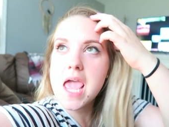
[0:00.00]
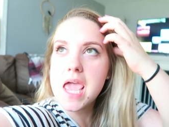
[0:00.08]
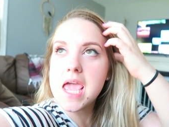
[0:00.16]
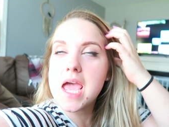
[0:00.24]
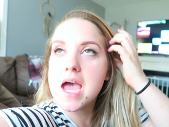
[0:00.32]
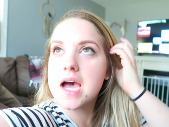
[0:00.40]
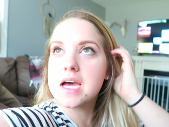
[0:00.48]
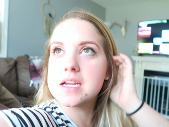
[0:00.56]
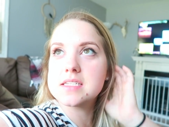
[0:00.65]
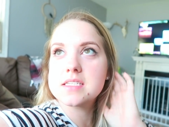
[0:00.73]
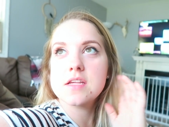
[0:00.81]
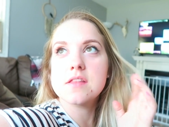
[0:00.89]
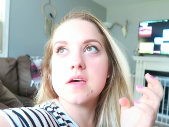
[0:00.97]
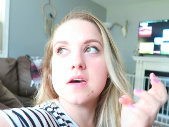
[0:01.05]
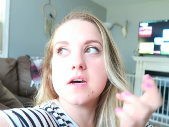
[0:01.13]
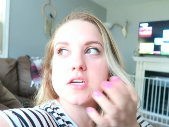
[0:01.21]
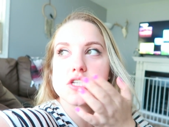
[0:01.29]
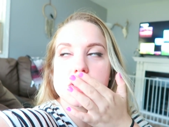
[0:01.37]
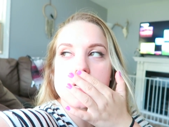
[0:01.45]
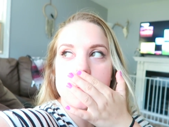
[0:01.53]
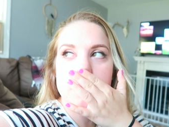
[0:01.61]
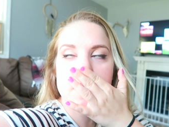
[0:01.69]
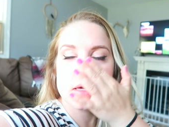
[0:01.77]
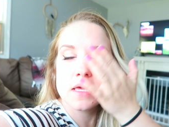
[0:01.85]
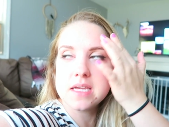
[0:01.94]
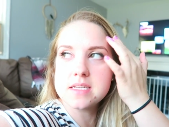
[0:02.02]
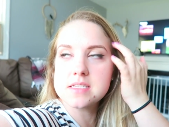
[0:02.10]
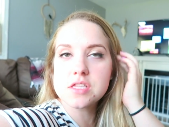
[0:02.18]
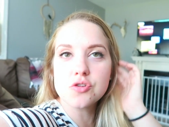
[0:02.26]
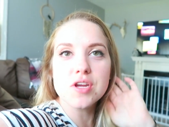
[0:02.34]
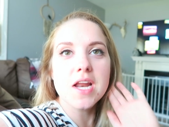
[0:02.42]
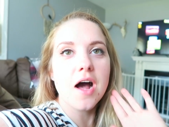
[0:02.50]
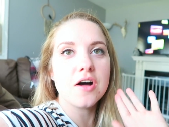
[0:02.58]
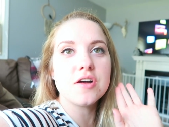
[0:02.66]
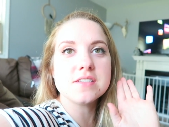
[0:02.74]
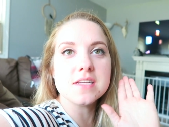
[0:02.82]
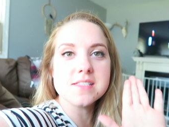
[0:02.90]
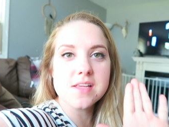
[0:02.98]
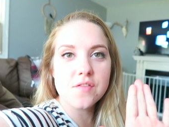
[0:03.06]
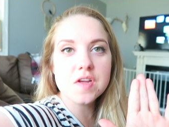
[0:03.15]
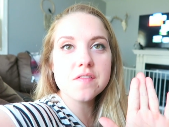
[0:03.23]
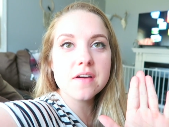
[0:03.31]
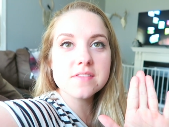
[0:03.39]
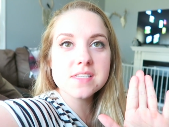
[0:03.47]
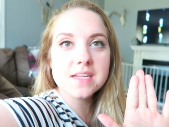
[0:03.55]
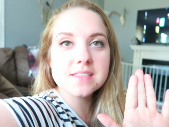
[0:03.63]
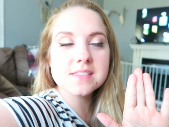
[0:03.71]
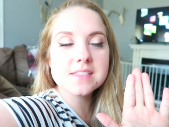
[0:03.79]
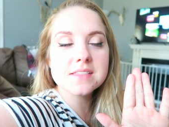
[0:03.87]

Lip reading: and the shipping is $3.75